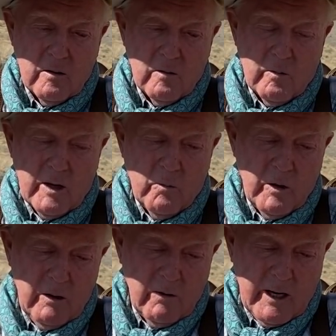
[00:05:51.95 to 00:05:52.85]
When
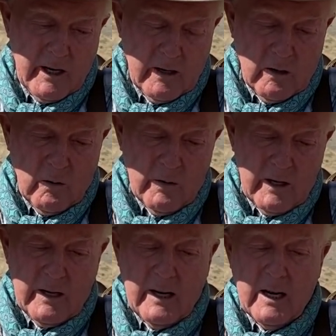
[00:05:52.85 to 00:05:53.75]
we ride a colt
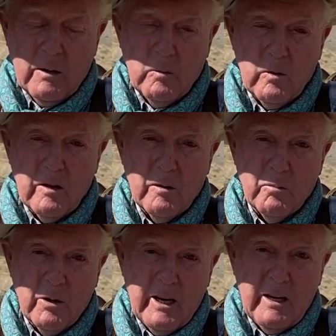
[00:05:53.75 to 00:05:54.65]
in a Hackamore, our
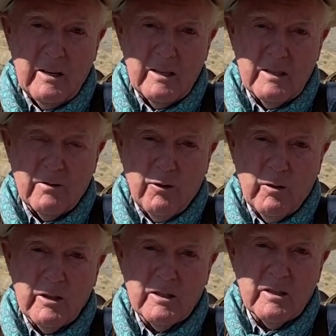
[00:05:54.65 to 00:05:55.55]
brain is
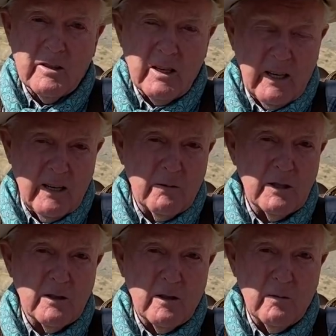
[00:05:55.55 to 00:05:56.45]
focused on the end
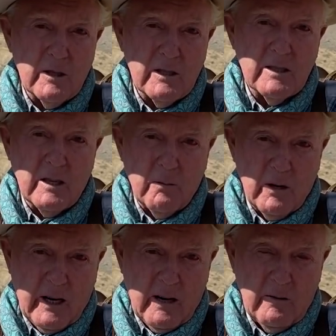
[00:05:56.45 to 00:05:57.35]
result, which is a
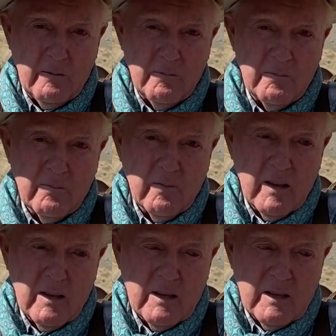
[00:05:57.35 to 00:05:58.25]
bridle.
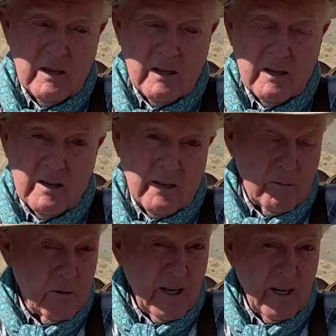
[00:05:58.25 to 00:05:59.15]
Now,
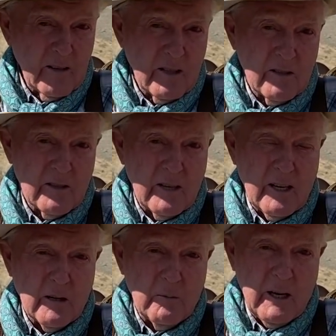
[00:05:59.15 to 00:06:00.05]
the bridle can turn
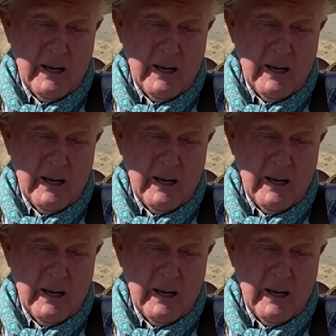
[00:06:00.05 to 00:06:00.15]
out to be a